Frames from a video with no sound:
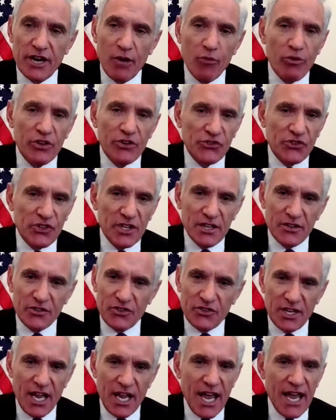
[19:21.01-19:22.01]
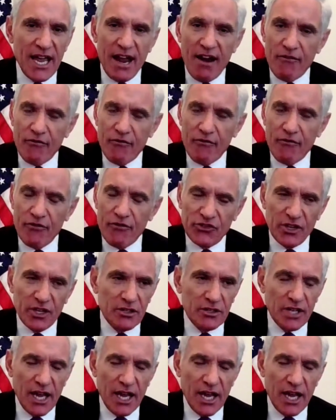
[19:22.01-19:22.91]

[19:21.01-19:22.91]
And we see it today, every single